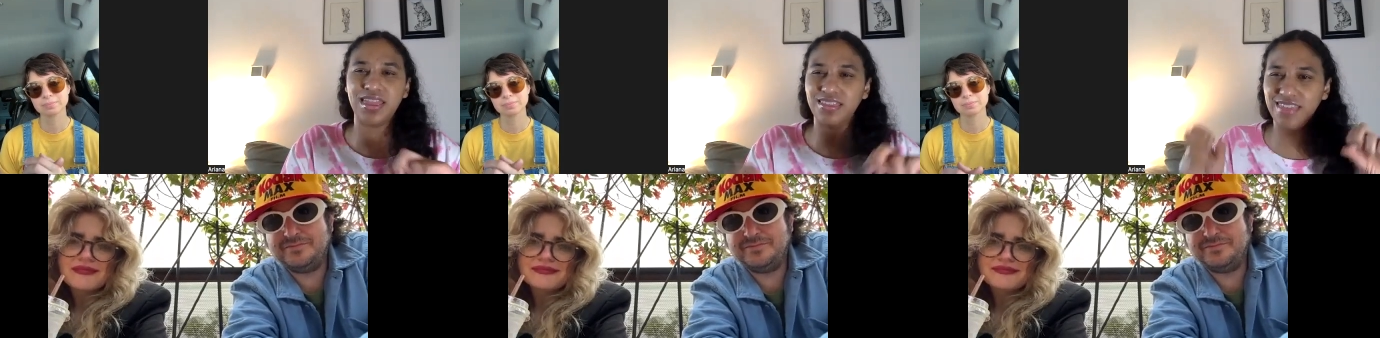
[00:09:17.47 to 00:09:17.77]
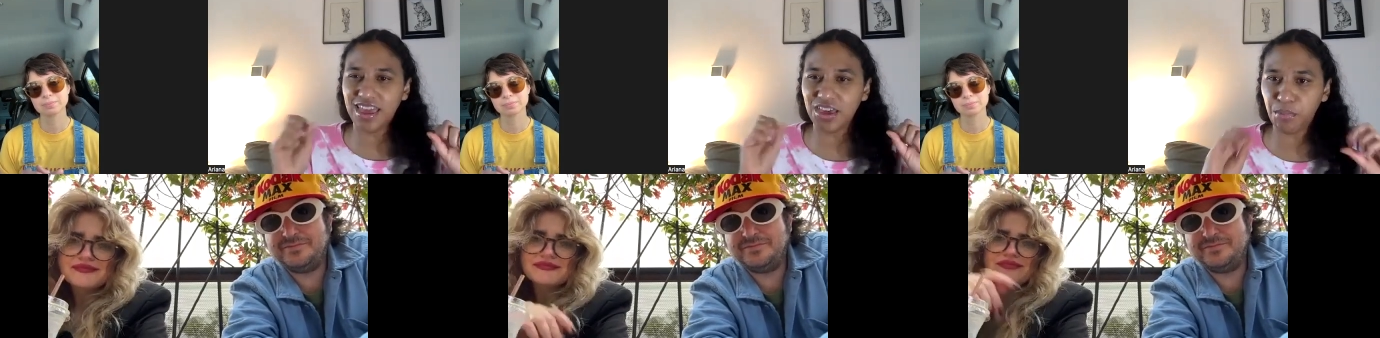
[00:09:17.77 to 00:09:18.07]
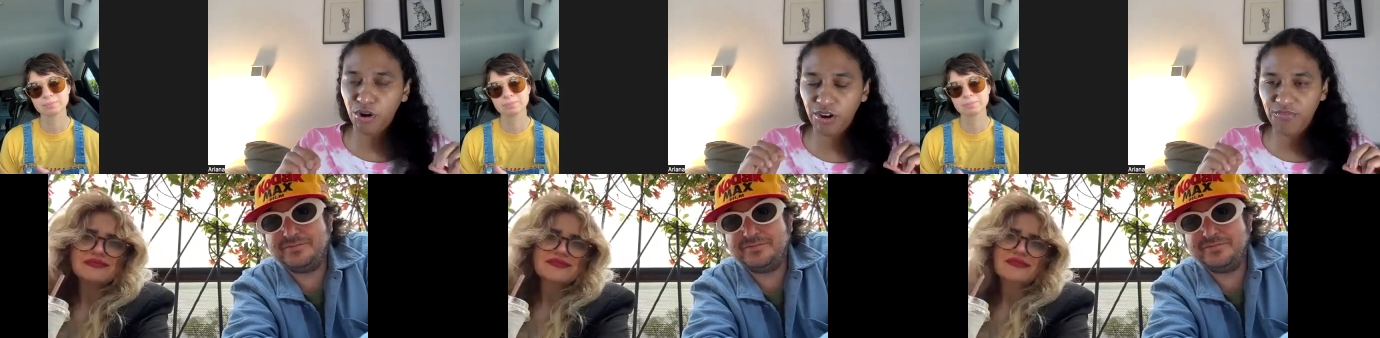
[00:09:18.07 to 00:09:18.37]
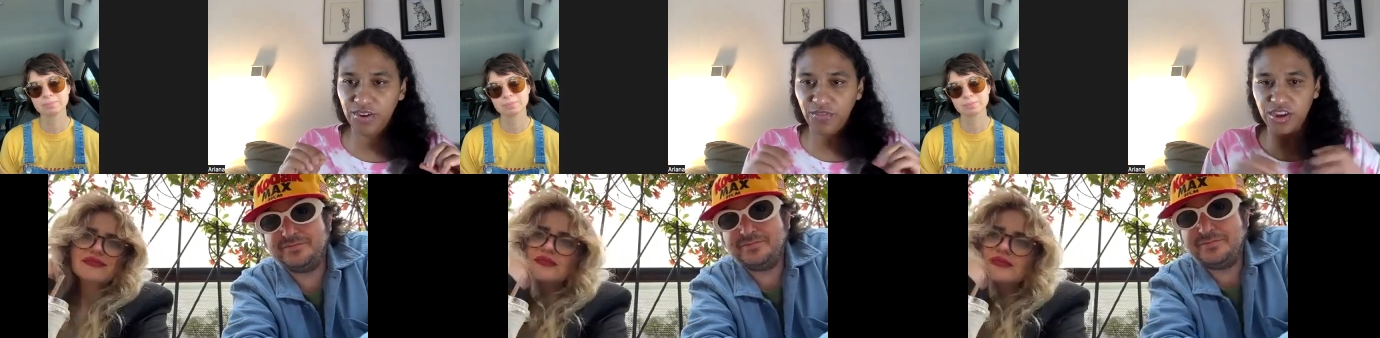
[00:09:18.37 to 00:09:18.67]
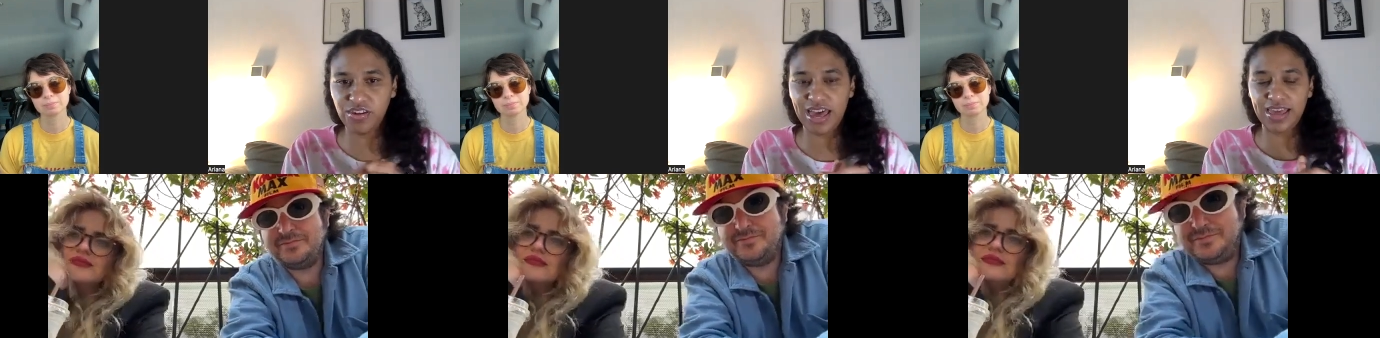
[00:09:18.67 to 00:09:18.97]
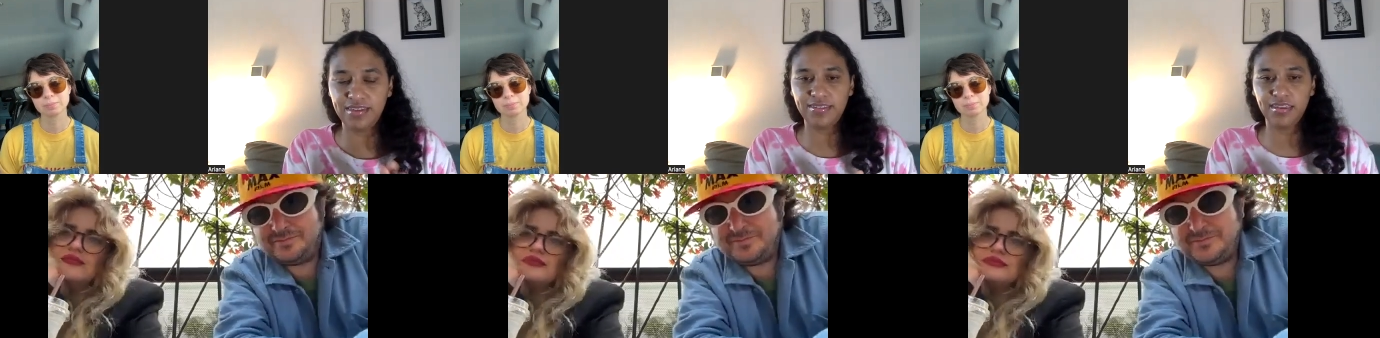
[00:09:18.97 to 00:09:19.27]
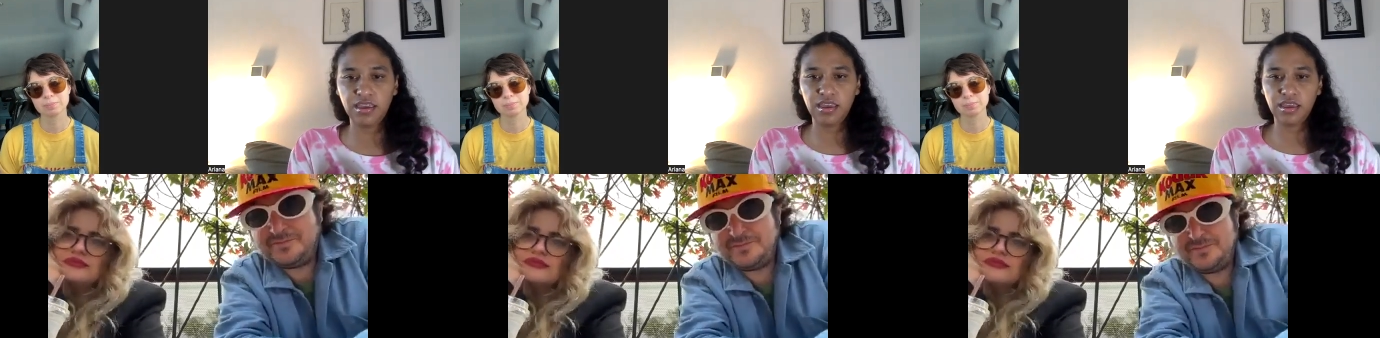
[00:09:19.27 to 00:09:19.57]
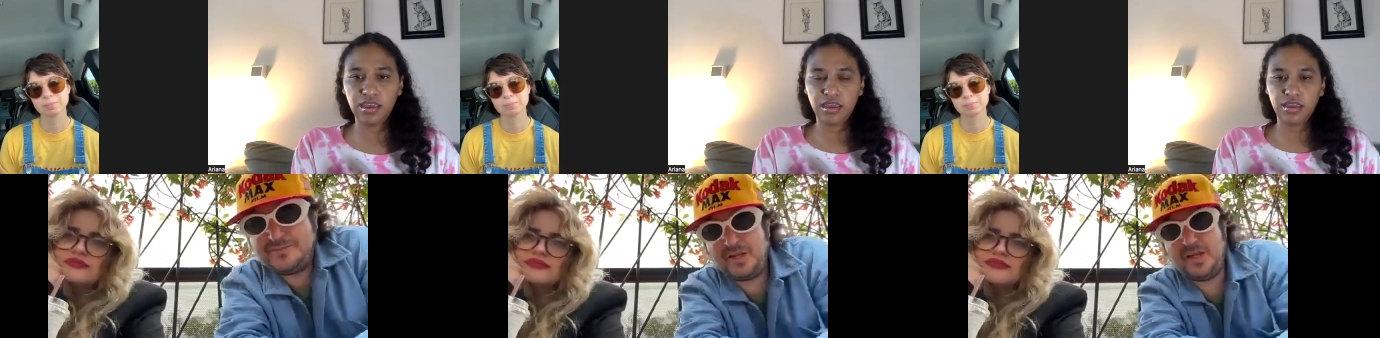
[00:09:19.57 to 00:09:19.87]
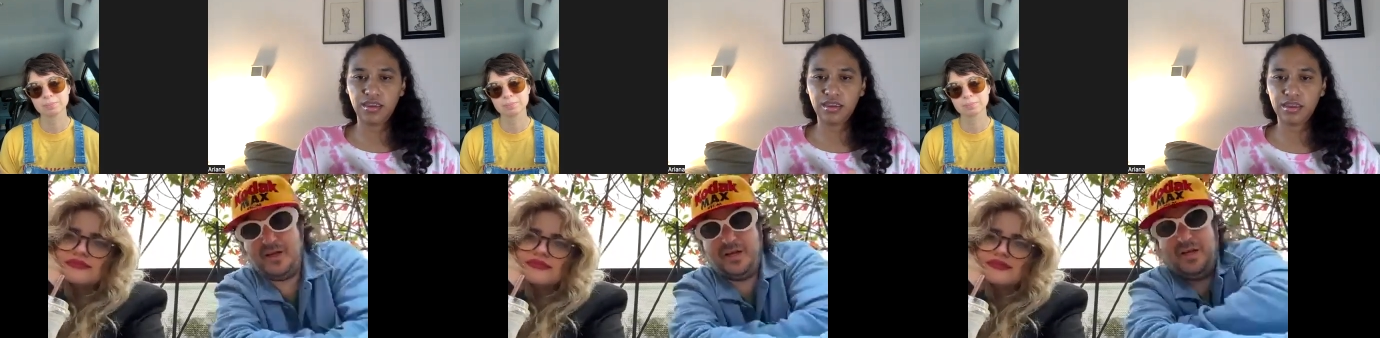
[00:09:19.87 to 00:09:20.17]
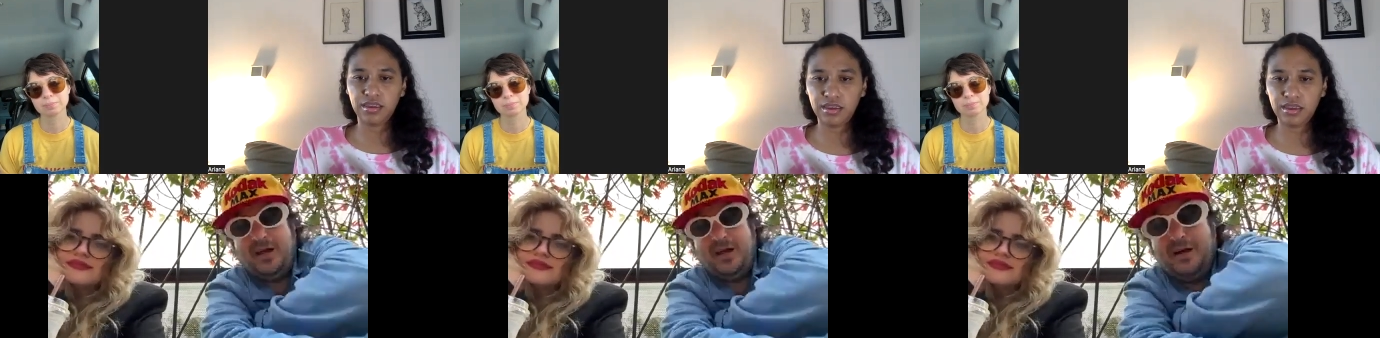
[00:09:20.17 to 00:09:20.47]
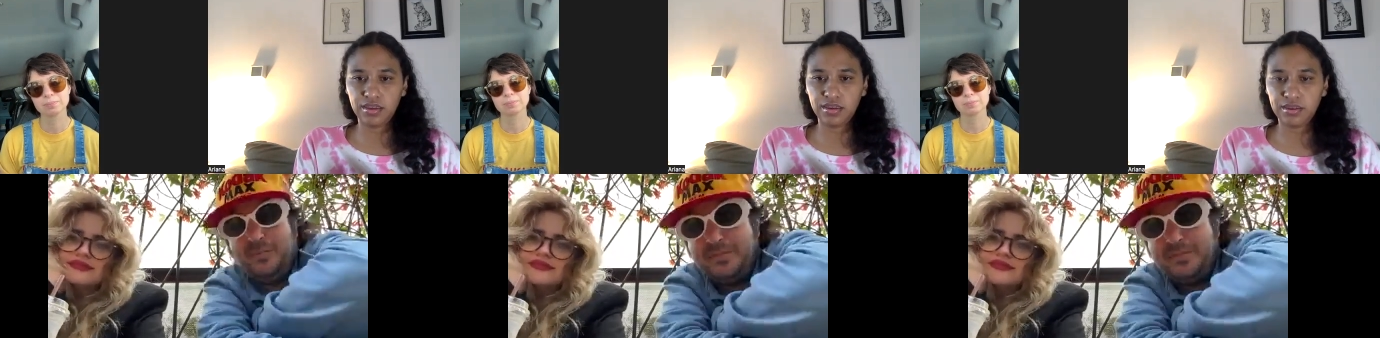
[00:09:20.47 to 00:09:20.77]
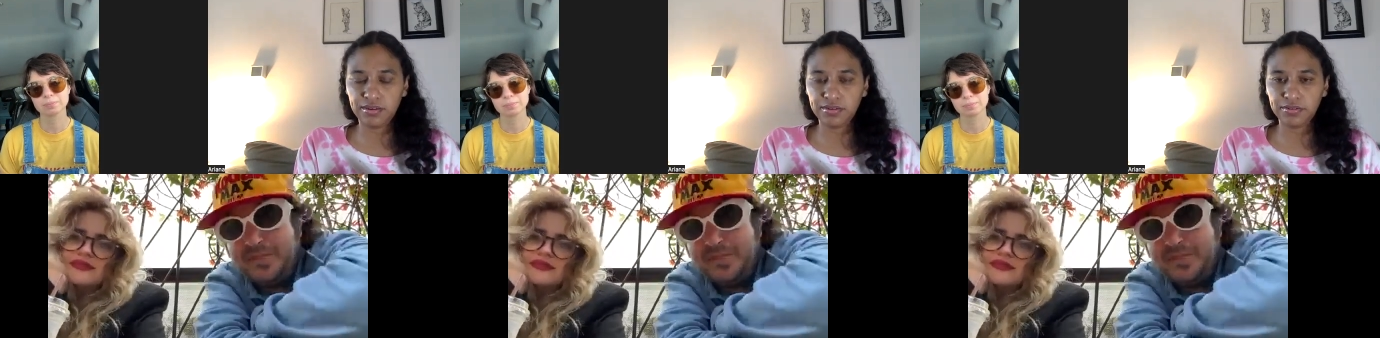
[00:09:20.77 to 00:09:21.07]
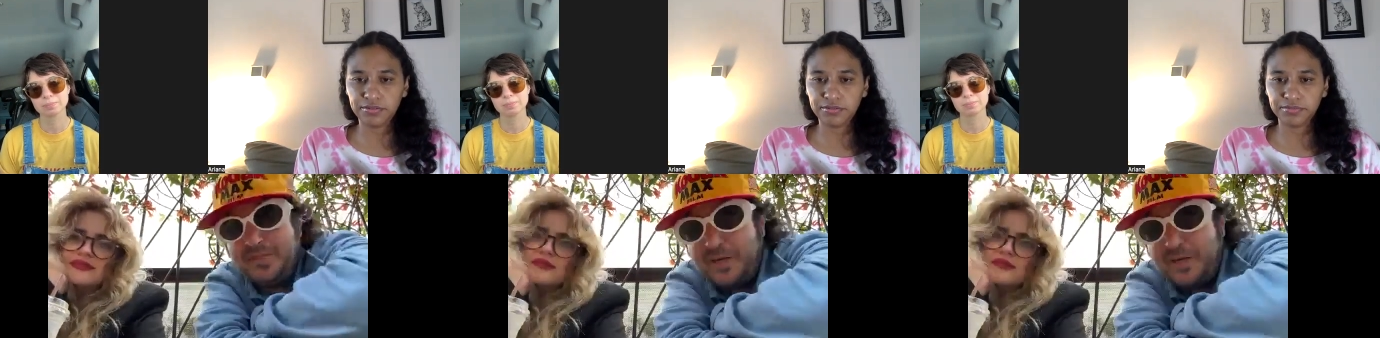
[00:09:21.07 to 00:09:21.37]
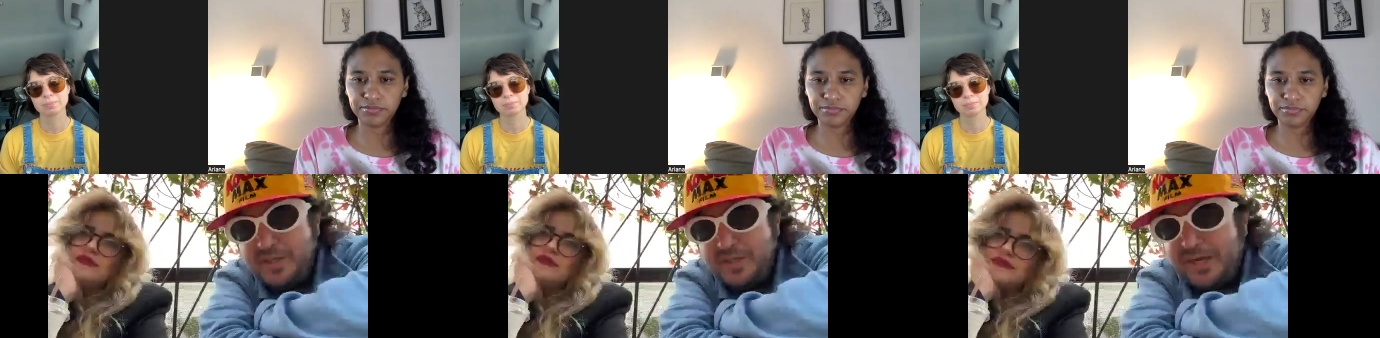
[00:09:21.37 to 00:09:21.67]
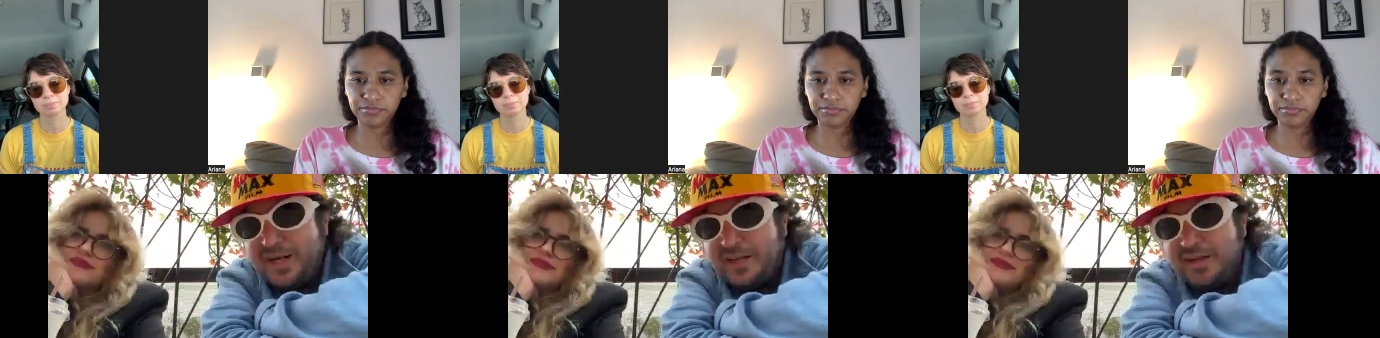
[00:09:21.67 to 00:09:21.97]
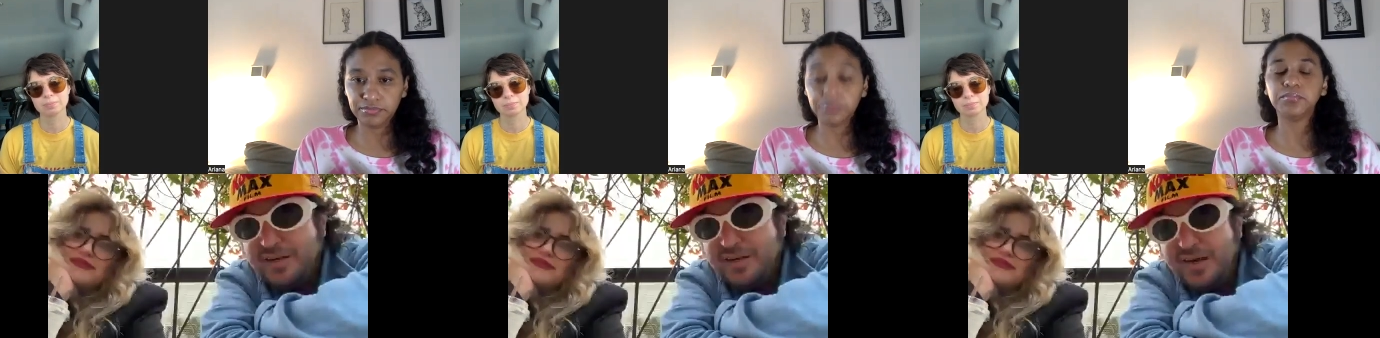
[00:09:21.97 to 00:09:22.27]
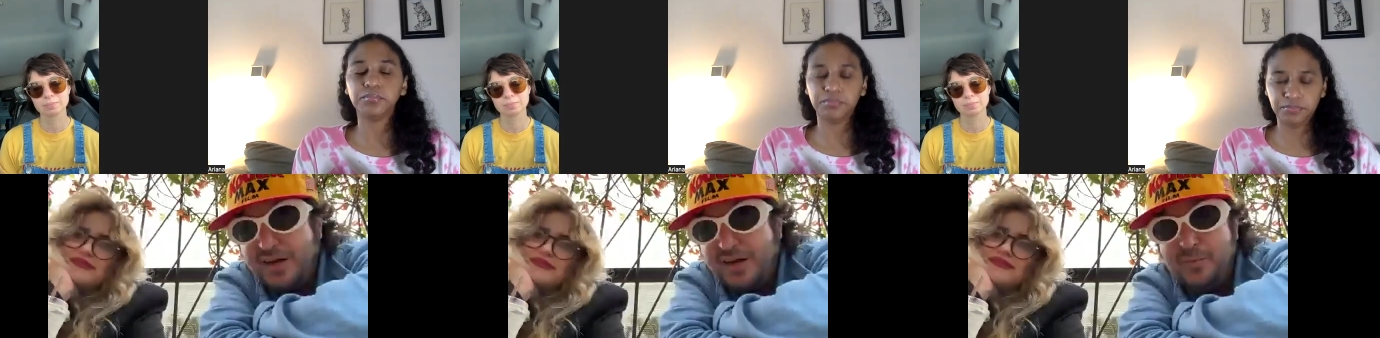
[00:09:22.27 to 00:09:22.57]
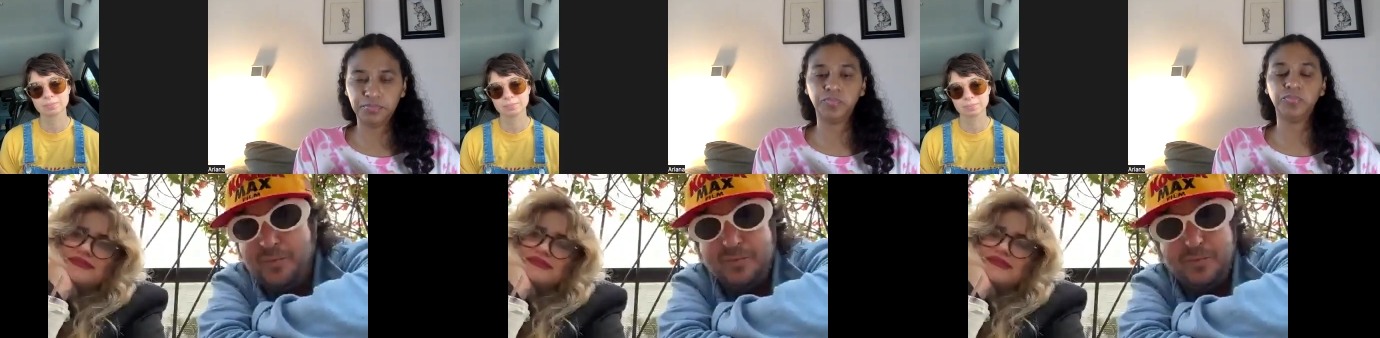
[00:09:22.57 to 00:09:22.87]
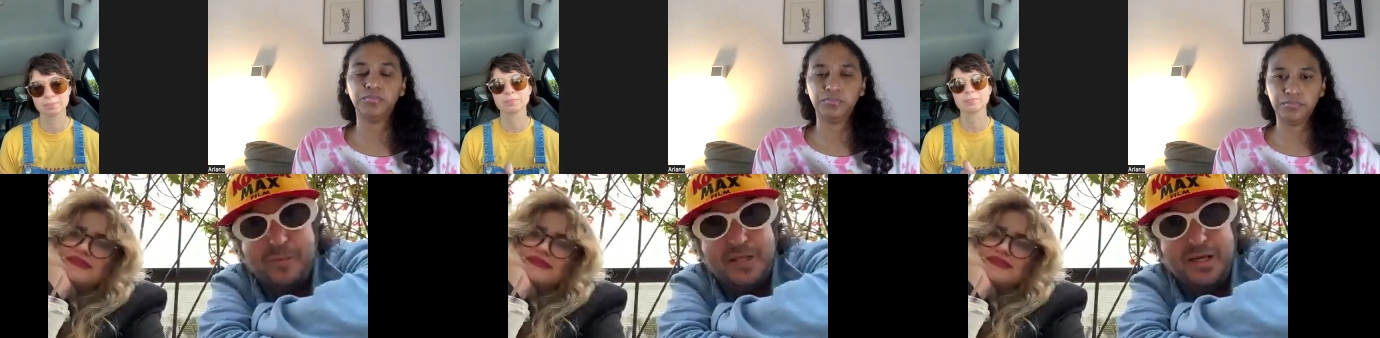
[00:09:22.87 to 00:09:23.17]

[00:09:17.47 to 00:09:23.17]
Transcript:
Speaker 1: minutes like perfect for you guys?
Speaker 2: Um, definitely the edit. Um, yeah, I